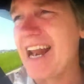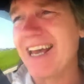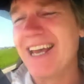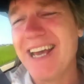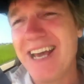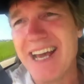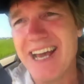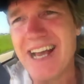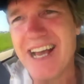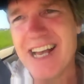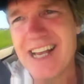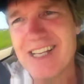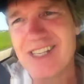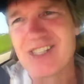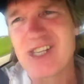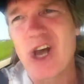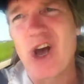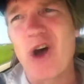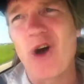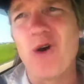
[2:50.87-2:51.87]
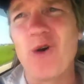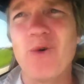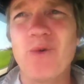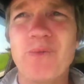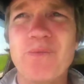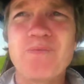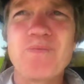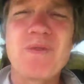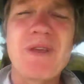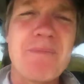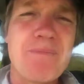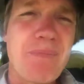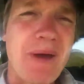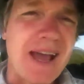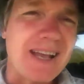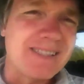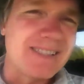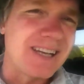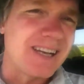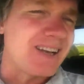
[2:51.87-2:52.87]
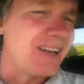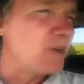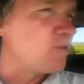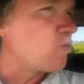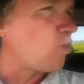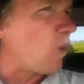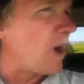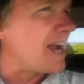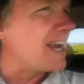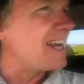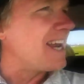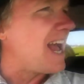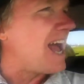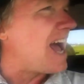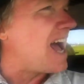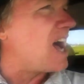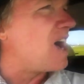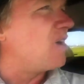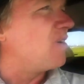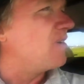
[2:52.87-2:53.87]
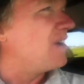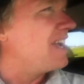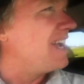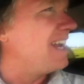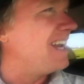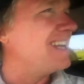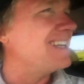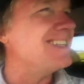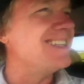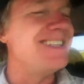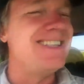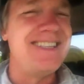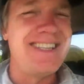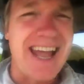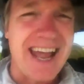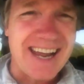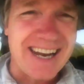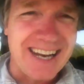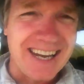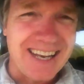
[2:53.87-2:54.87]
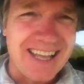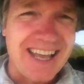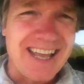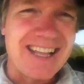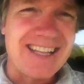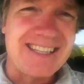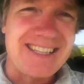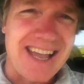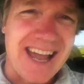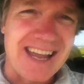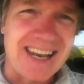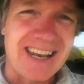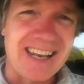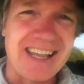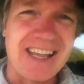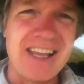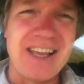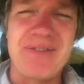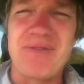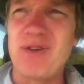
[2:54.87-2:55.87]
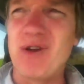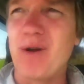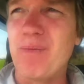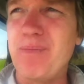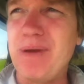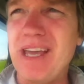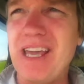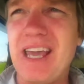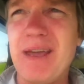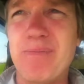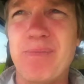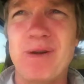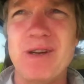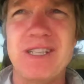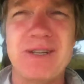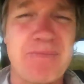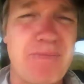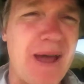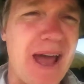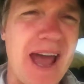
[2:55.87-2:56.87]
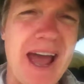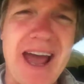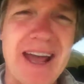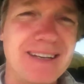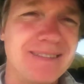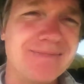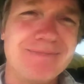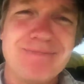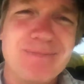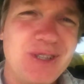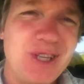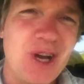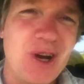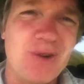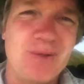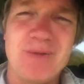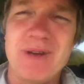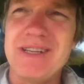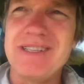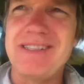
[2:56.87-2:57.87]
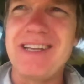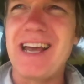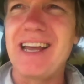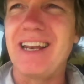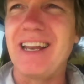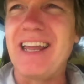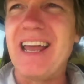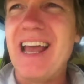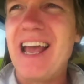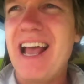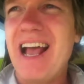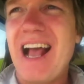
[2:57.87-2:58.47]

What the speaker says: at it. So basically right now it is deadly, deadly. If you're a beekeeper in Japan, you know, it's deadly.